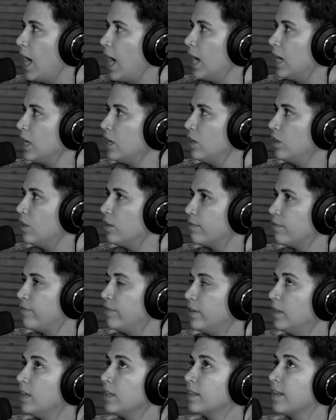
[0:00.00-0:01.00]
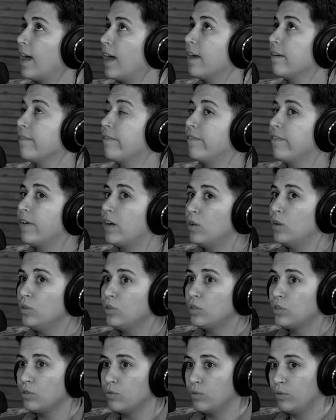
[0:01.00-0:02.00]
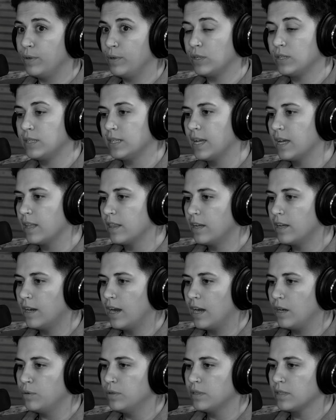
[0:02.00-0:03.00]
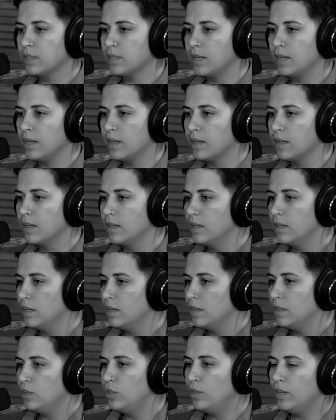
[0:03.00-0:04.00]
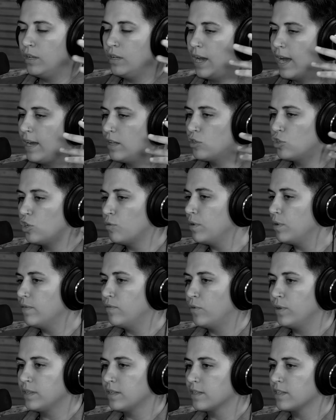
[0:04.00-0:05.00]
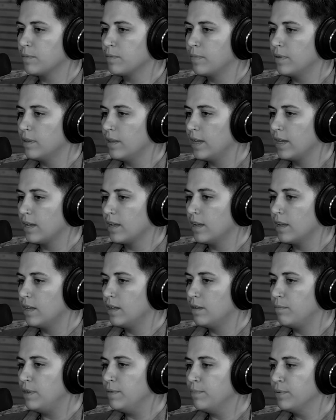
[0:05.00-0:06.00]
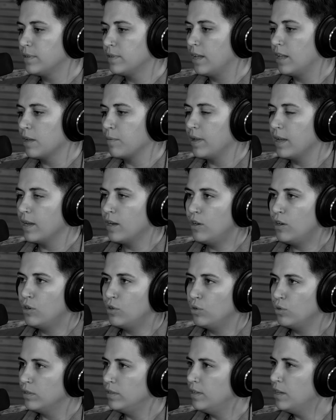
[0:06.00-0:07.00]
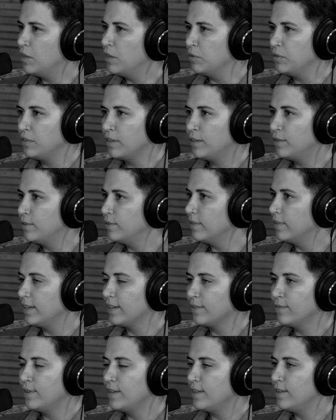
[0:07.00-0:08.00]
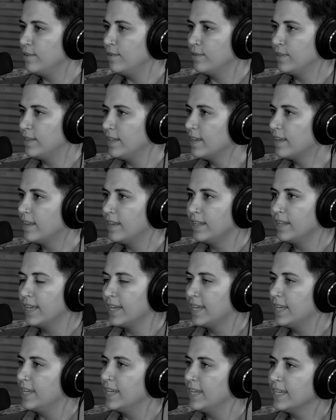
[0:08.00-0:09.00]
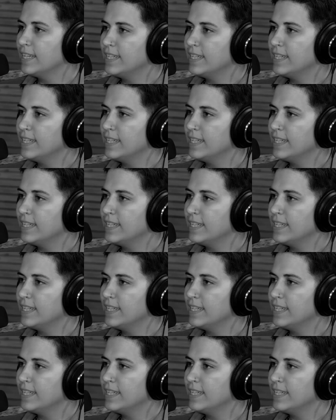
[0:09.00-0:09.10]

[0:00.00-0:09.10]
the feeling that I felt when we were together, I was like, I had so many voices of like people telling me, like, oh no, don't, like, what are you thinking, like getting